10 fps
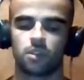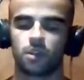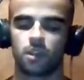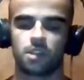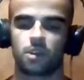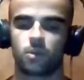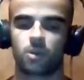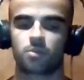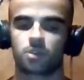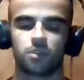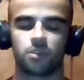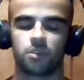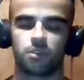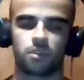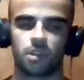let's say, corruption
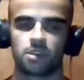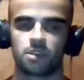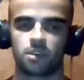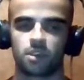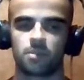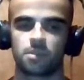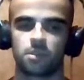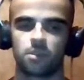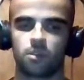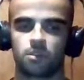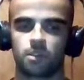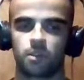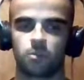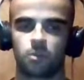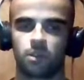as an obstacle
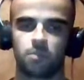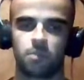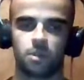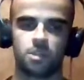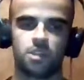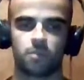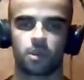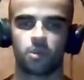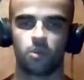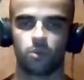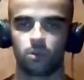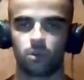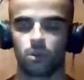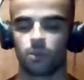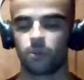that won't let me achieve my goal.
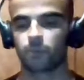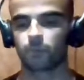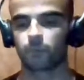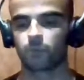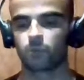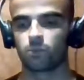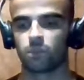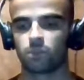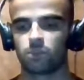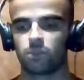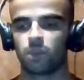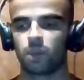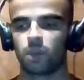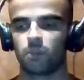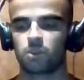But
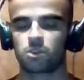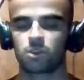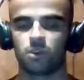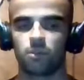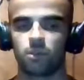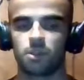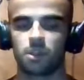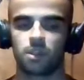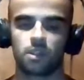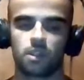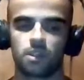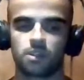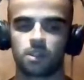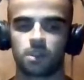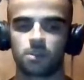I was just always thinking,
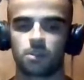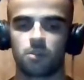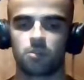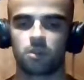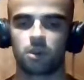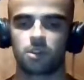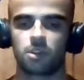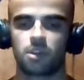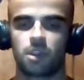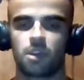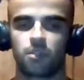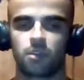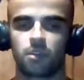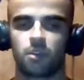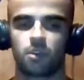let's say, outside the box and thinking for
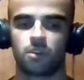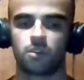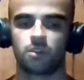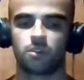the